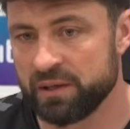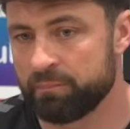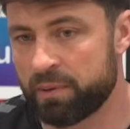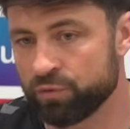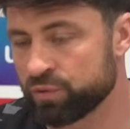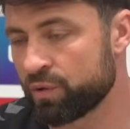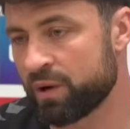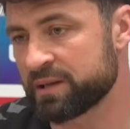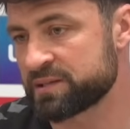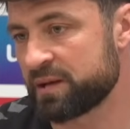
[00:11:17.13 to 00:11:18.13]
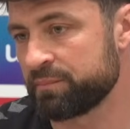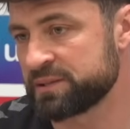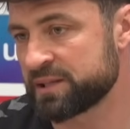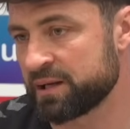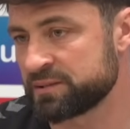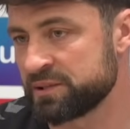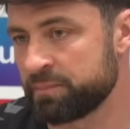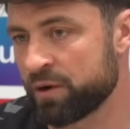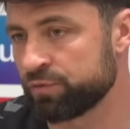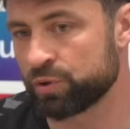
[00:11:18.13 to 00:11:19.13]
Both require the same mentality.
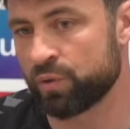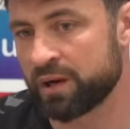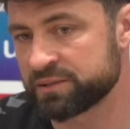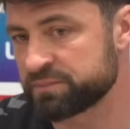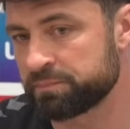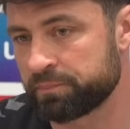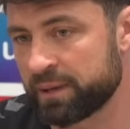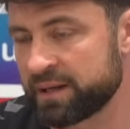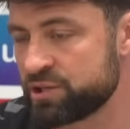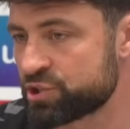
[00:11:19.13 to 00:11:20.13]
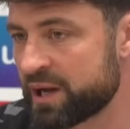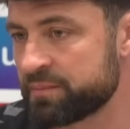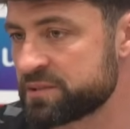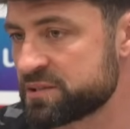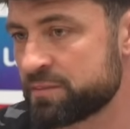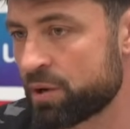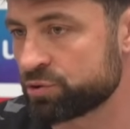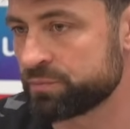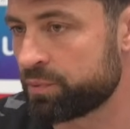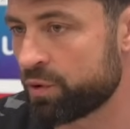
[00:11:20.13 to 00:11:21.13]
Both require to play each game as it's the most
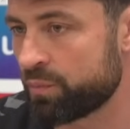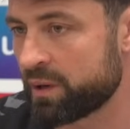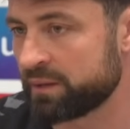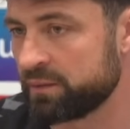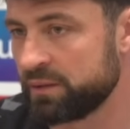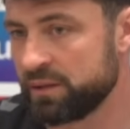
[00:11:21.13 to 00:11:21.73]
important one.